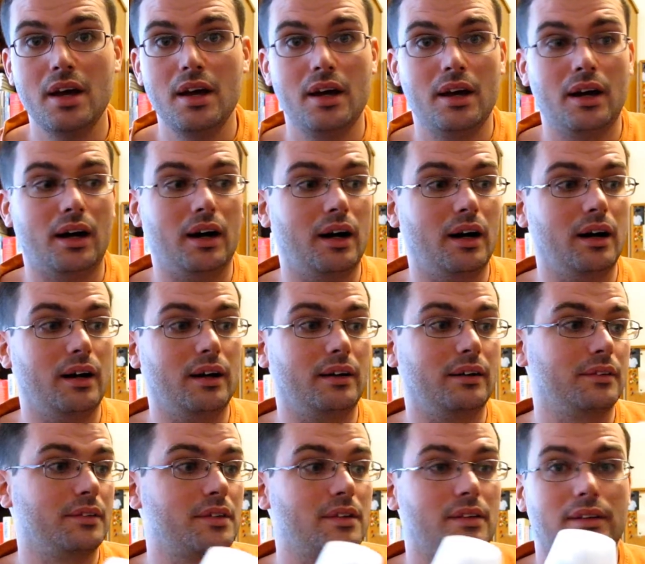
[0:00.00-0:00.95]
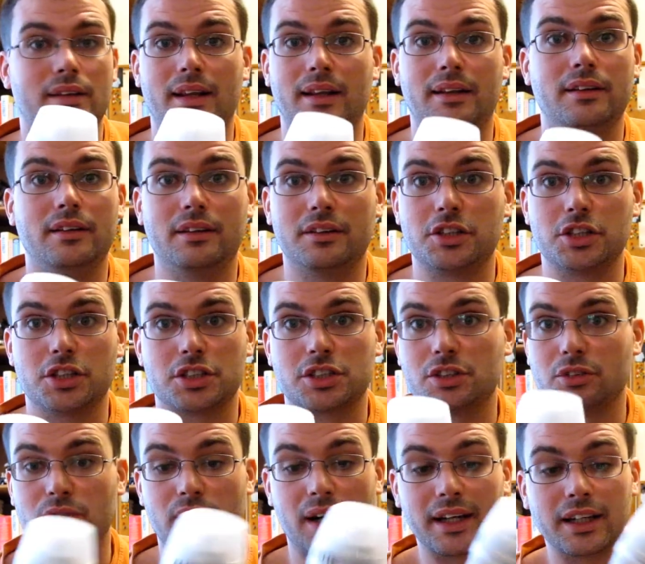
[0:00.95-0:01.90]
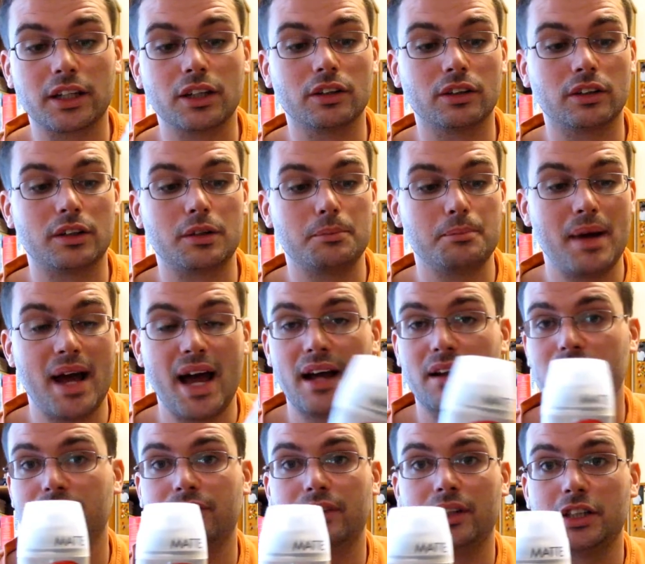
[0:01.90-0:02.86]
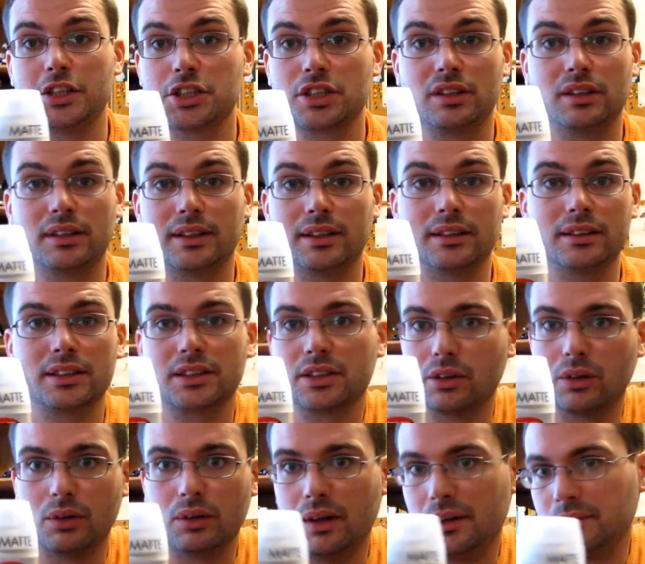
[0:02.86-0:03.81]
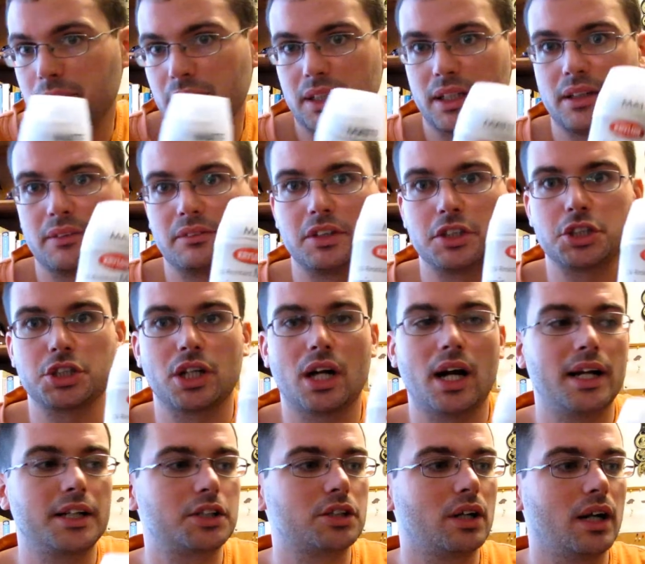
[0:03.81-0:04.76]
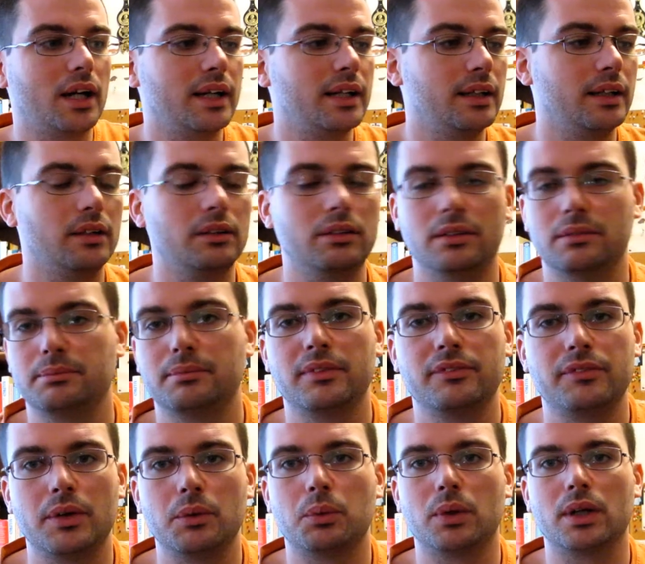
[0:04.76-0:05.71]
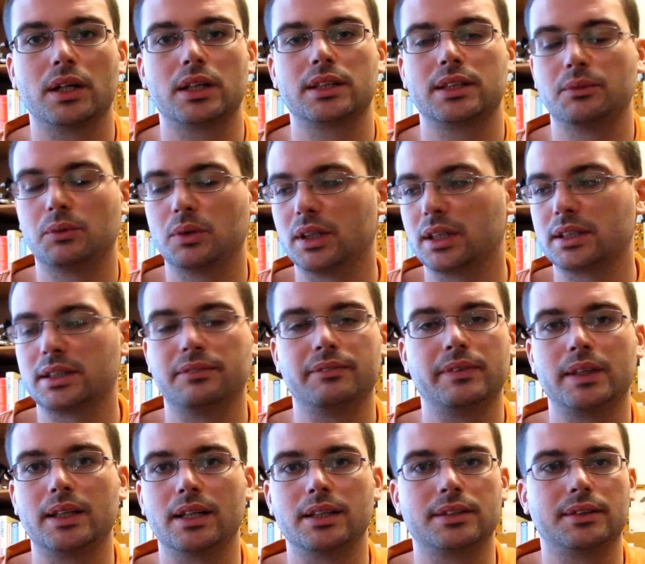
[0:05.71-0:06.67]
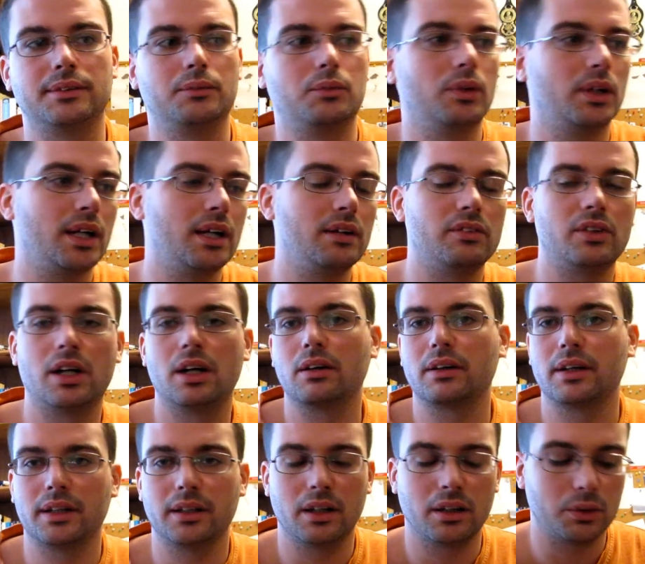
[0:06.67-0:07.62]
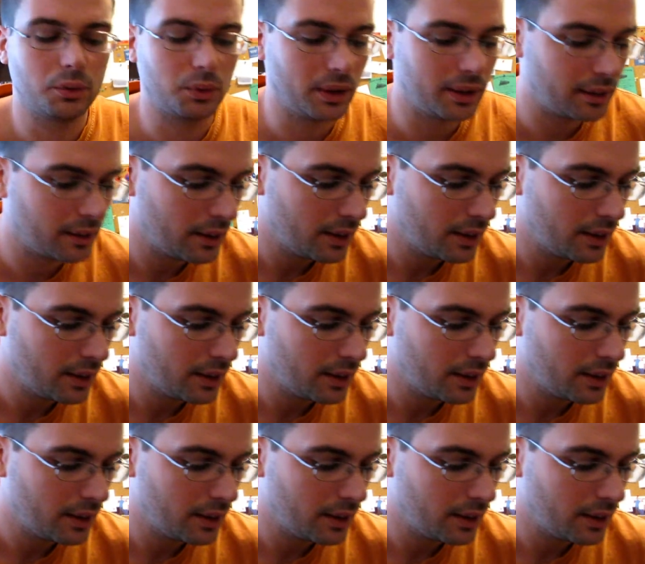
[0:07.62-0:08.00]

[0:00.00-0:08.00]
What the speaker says: than just a regular matte finish clear. So I'm gonna give it a shot, try it out. If it works, it works. If it doesn't, whatever, I'll get another one.